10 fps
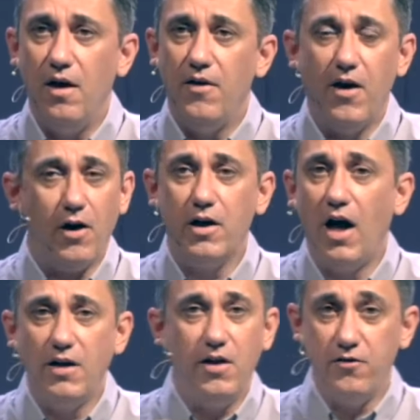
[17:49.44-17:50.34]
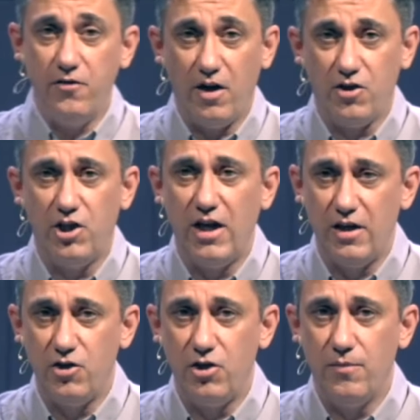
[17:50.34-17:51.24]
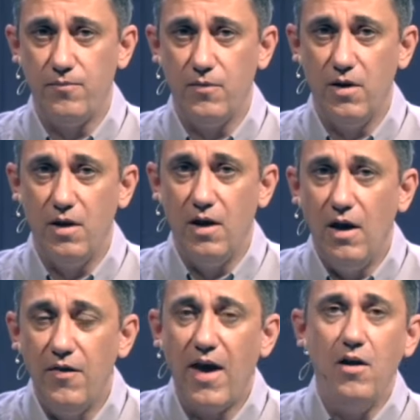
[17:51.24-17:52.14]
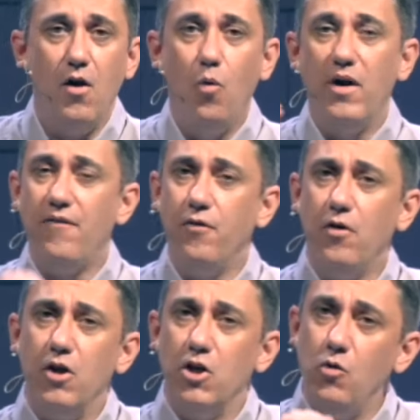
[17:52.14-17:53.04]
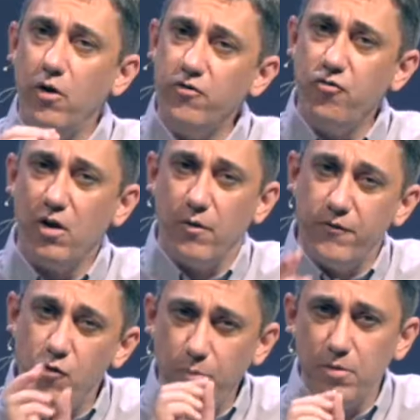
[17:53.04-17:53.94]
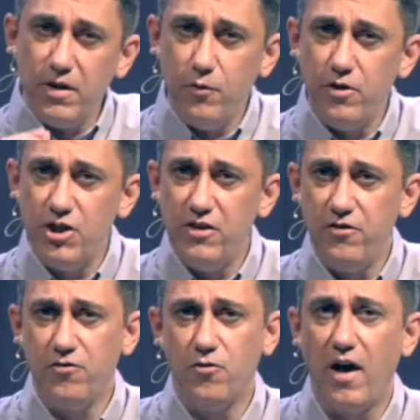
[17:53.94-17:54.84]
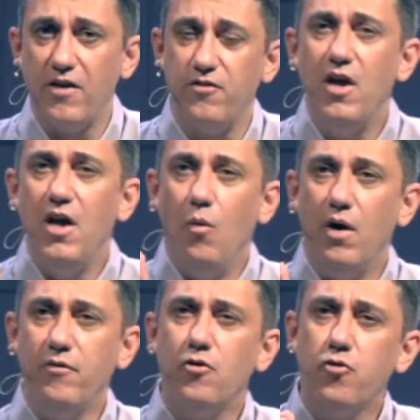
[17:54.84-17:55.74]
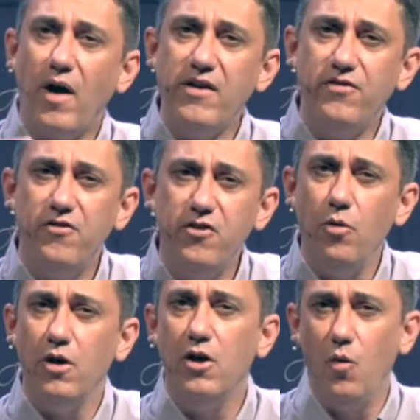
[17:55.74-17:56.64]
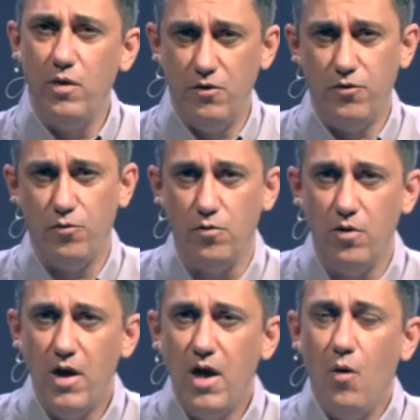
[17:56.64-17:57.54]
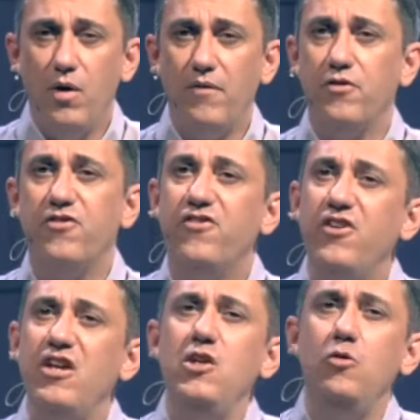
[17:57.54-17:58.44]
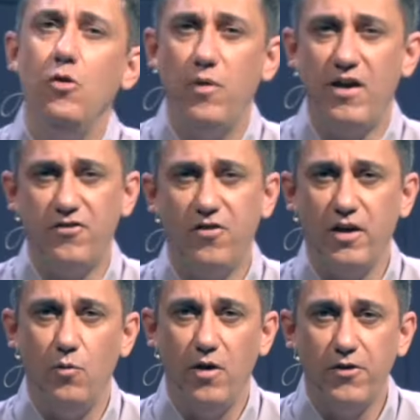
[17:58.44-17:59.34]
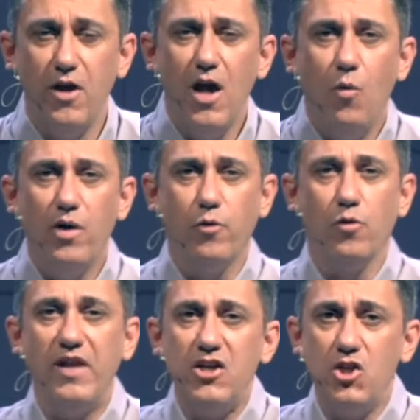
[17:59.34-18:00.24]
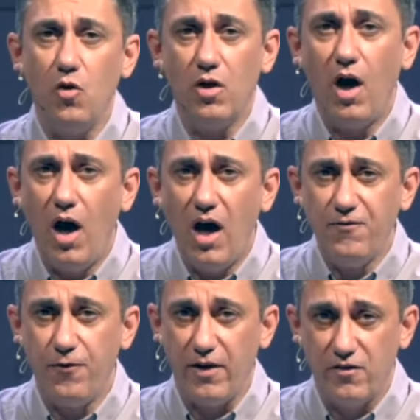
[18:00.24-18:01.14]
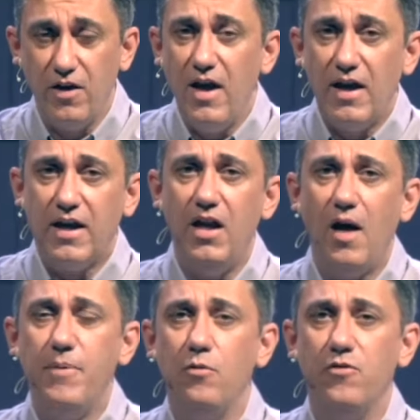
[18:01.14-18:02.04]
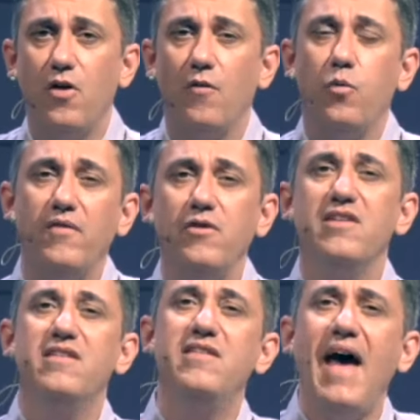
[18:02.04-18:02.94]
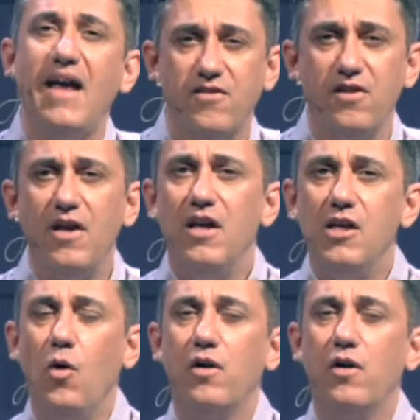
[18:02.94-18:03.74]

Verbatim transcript: that our God does not change that whatever you are struggling, if you're a believer in Jesus Christ, whatever crisis you are going through, whatever sin you are wrestling with, whatever relational conflict cannot be resolved, whatever debt you